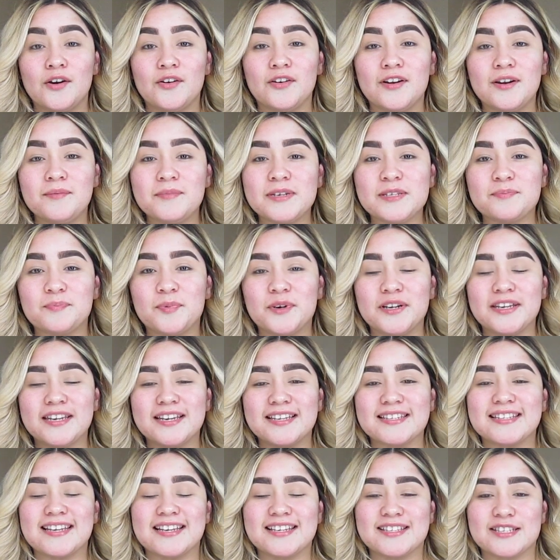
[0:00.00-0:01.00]
Hola mis
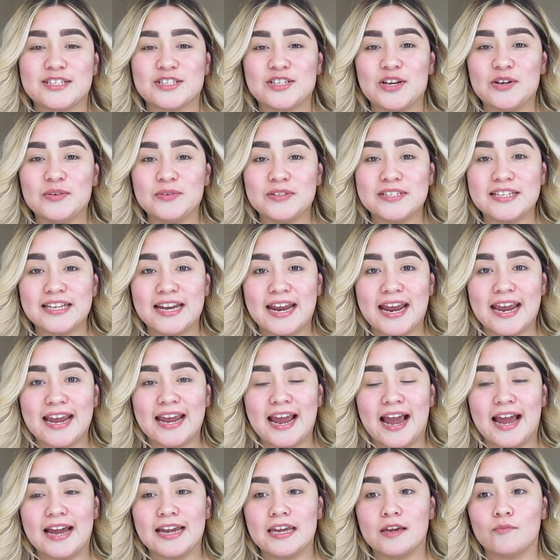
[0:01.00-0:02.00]
pollas, so today
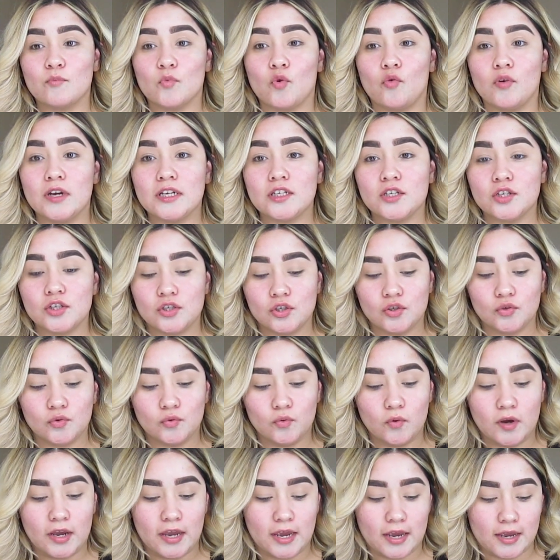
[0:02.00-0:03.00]
I am going to
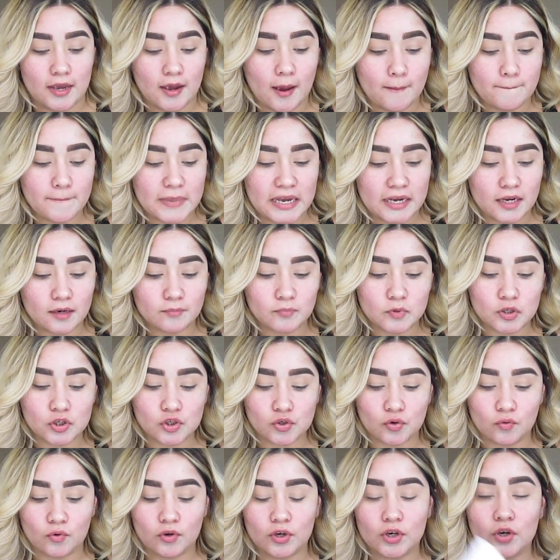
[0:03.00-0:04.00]
do a makeup
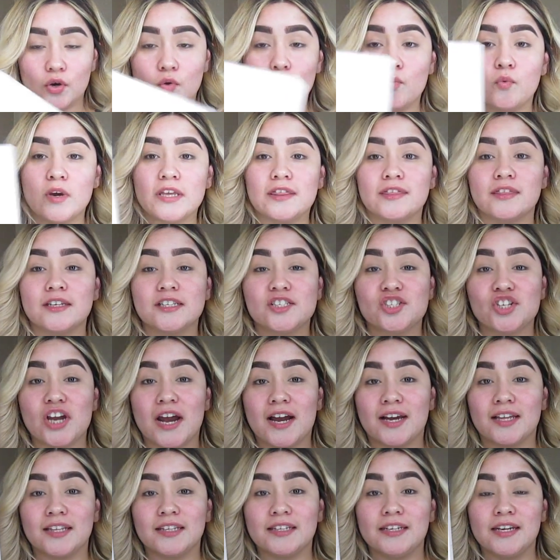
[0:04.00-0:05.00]
tutorial with the
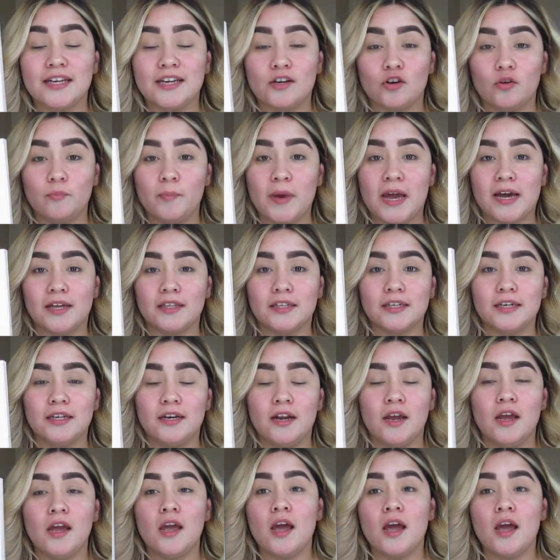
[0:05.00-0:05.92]
Jaclyn Hill palette.